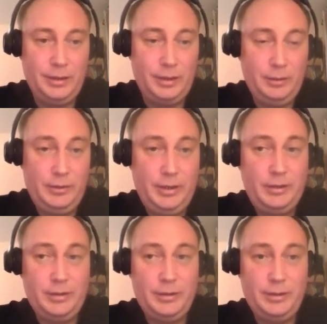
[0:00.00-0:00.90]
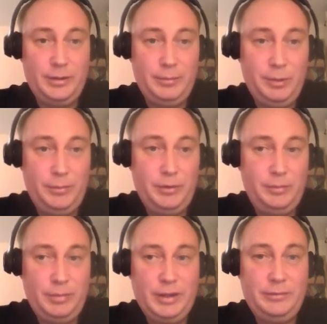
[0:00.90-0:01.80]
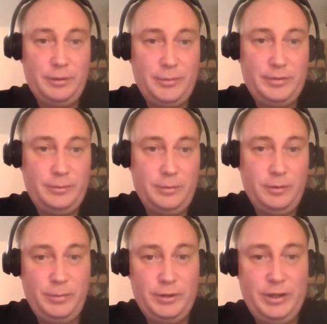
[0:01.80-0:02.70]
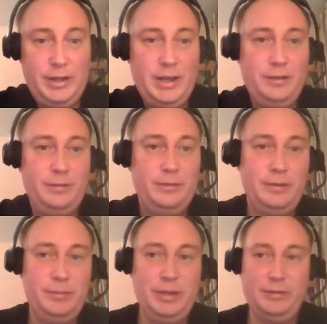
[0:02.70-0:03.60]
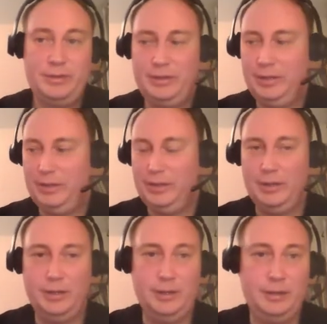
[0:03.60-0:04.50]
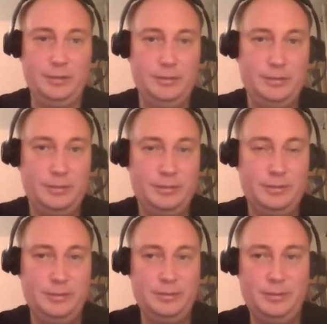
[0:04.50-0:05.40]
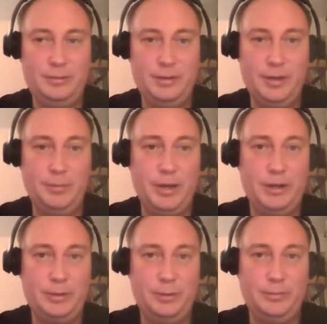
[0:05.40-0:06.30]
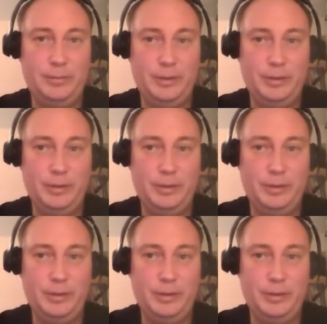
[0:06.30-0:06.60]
including the popular platforms for OpenJDK, the platforms that are part of